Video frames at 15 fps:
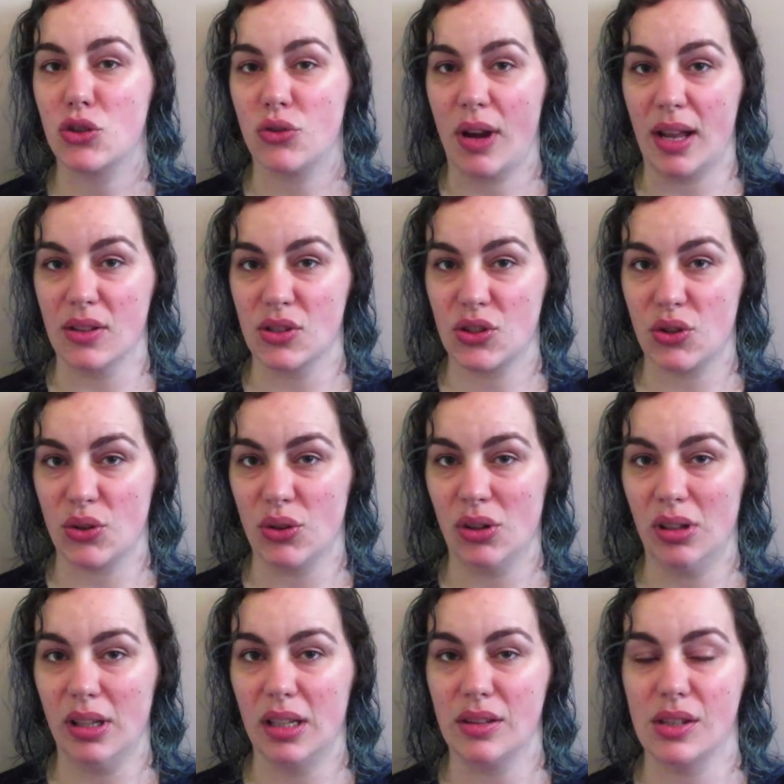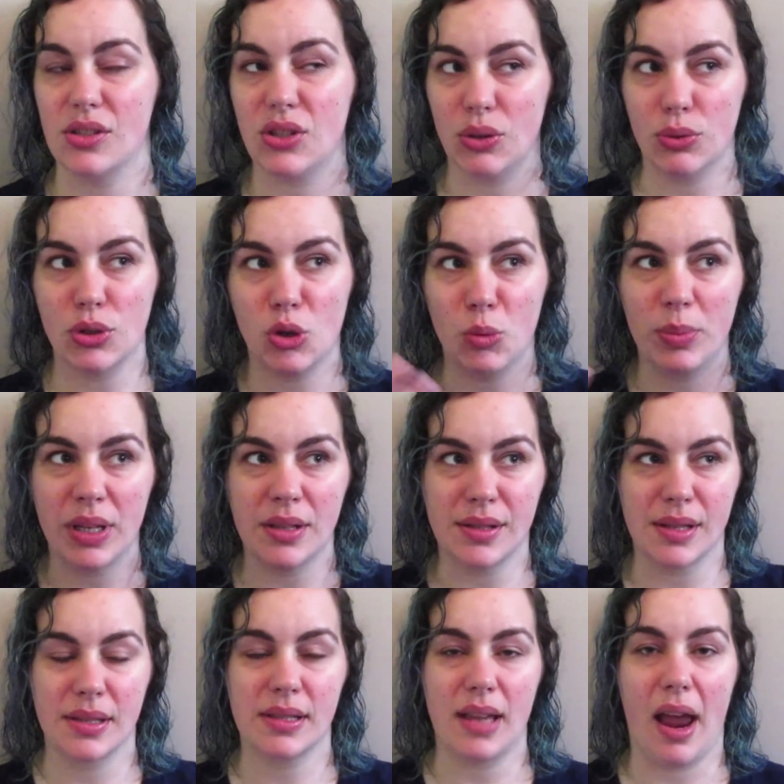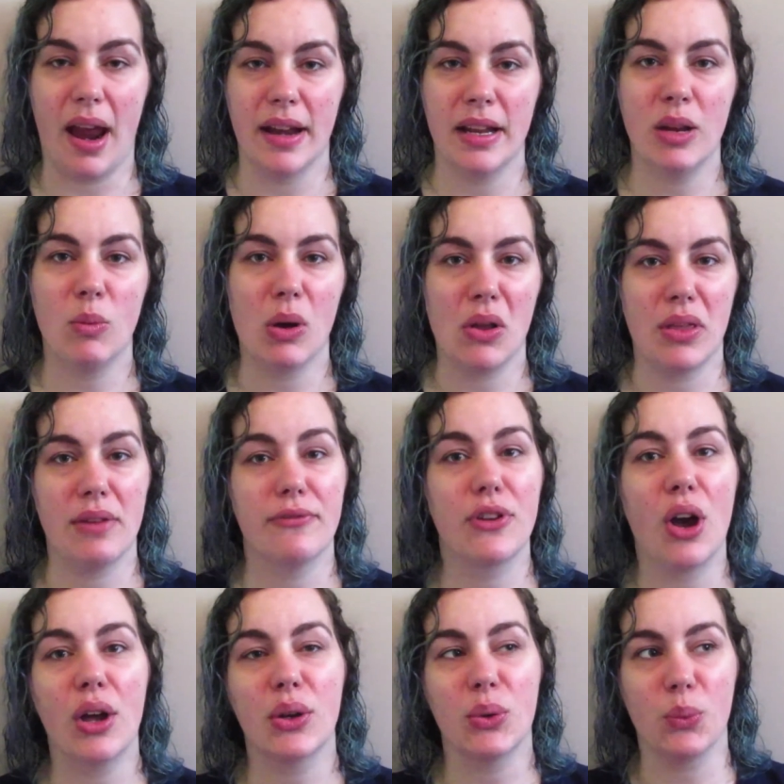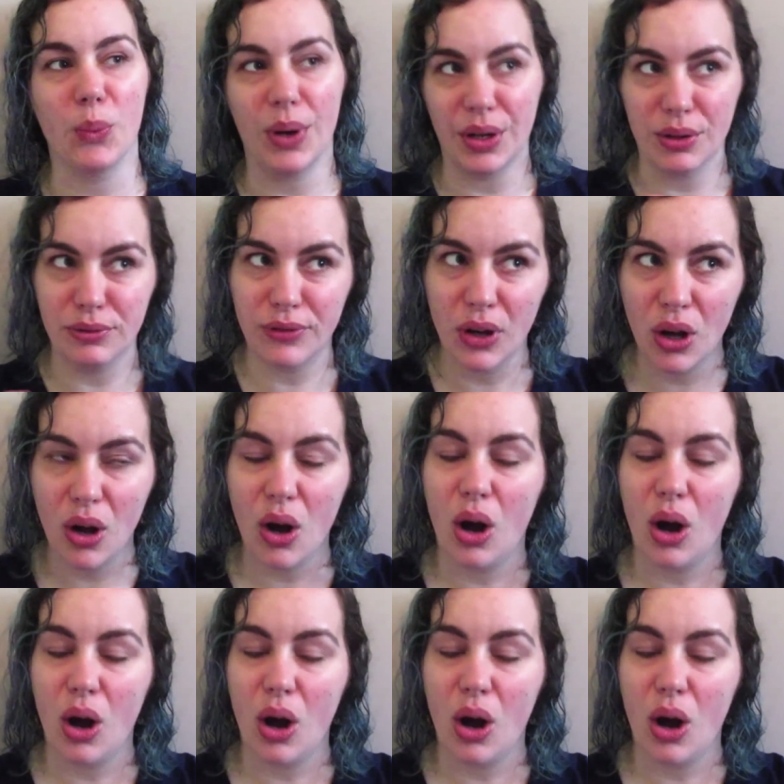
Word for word: trans girl in this utopian society where they've gotten rid of